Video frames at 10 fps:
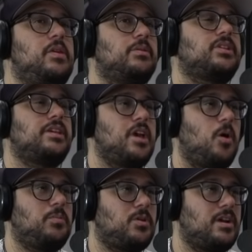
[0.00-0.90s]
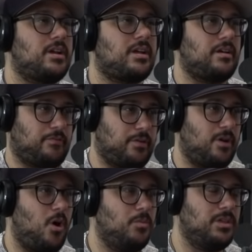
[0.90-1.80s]
there was a Yelp critic for
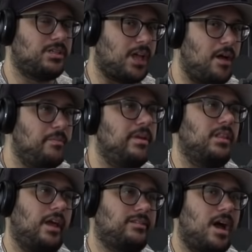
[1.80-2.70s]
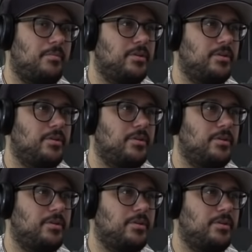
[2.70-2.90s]
homeless, I'd be like top